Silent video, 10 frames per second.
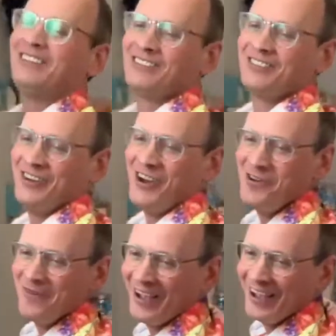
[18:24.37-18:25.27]

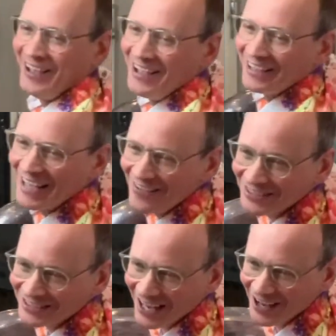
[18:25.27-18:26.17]
Tuba. Give
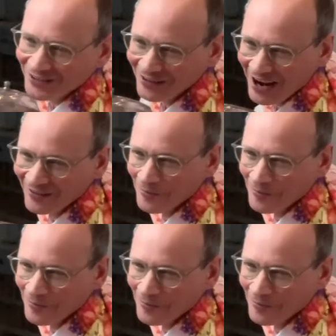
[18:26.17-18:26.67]
yourselves a round of